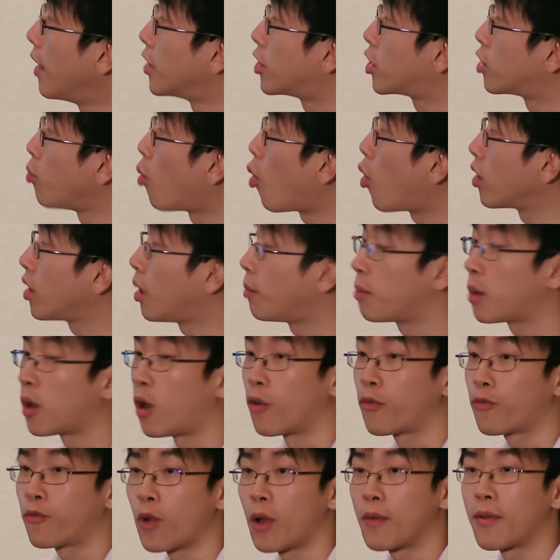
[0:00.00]
small number
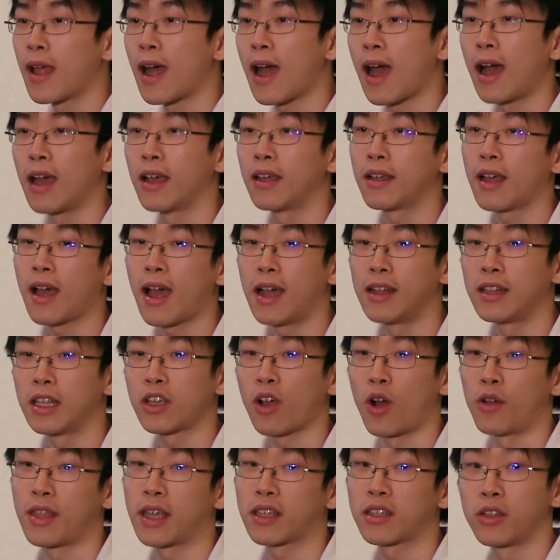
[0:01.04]
of very highly
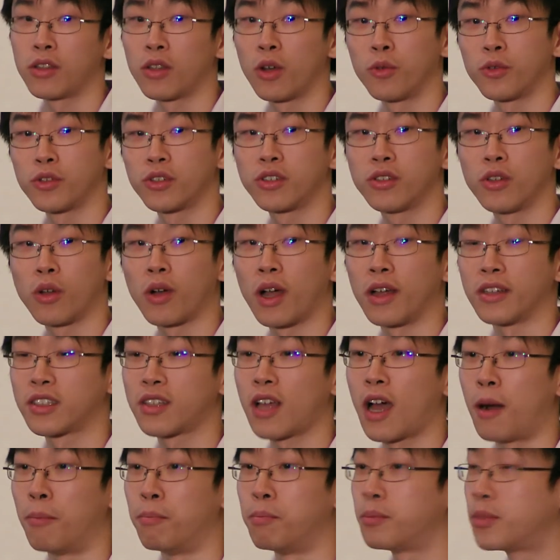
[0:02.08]
connected nodes known as
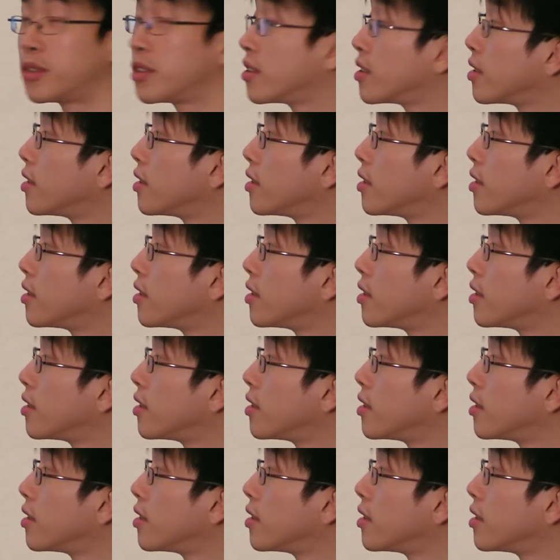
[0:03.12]
hubs.